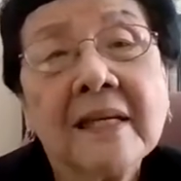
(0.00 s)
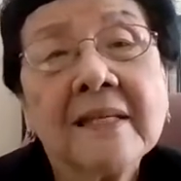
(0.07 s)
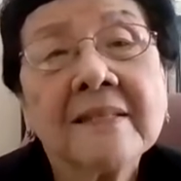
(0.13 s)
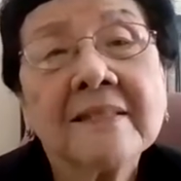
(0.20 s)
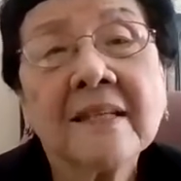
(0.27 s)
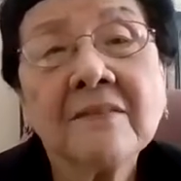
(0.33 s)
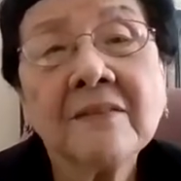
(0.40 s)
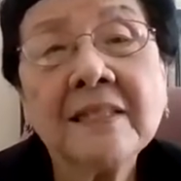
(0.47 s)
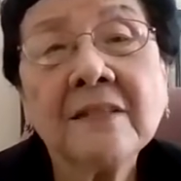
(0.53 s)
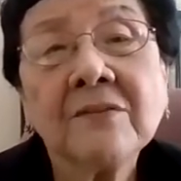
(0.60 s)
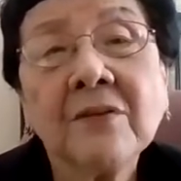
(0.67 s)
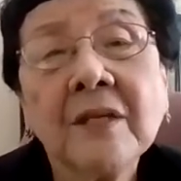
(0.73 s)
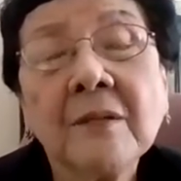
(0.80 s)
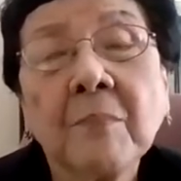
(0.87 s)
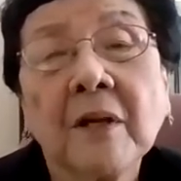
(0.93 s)

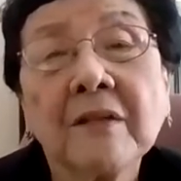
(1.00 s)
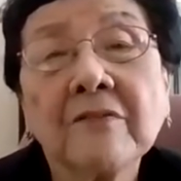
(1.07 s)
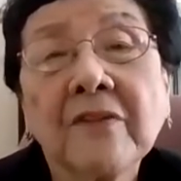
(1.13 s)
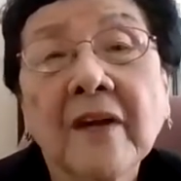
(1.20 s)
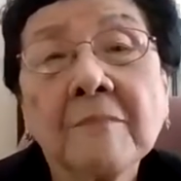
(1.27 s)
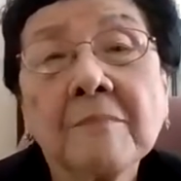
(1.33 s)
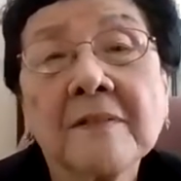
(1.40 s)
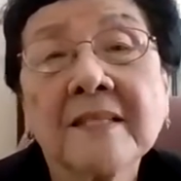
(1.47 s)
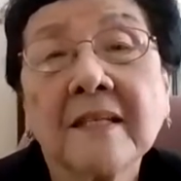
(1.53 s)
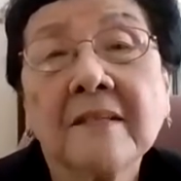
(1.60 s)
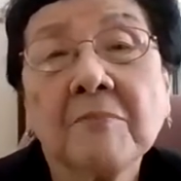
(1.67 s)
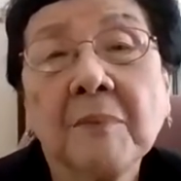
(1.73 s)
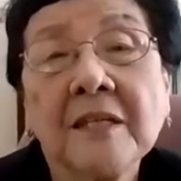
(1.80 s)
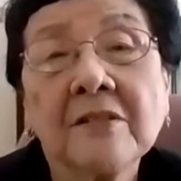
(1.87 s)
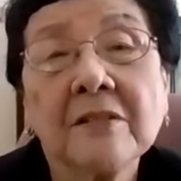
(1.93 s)
73.5% of
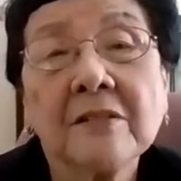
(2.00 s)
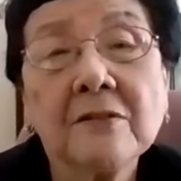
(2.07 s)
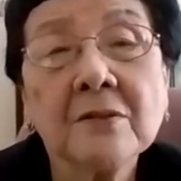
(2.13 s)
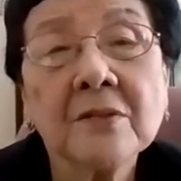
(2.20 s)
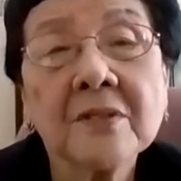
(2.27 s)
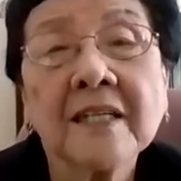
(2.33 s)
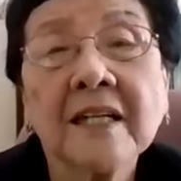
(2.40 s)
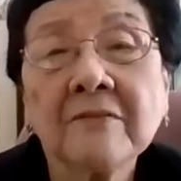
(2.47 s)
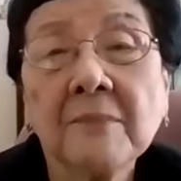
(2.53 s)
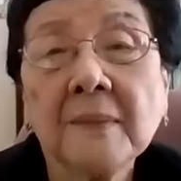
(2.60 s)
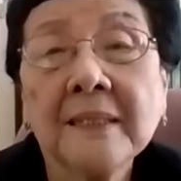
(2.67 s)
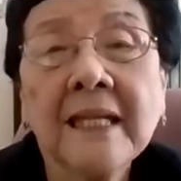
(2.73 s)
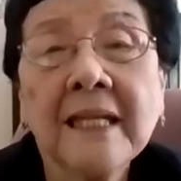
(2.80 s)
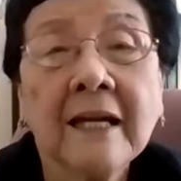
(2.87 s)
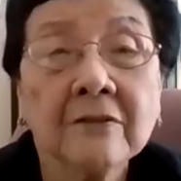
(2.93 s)
patients use
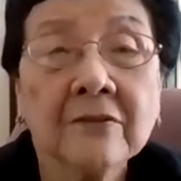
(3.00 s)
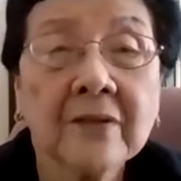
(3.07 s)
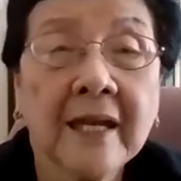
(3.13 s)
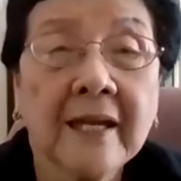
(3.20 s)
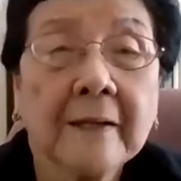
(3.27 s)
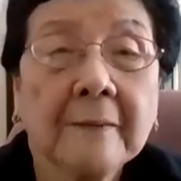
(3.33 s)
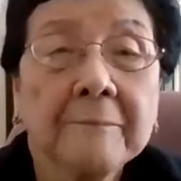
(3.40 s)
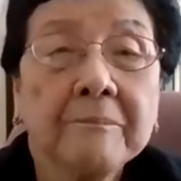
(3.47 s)
government healthcare,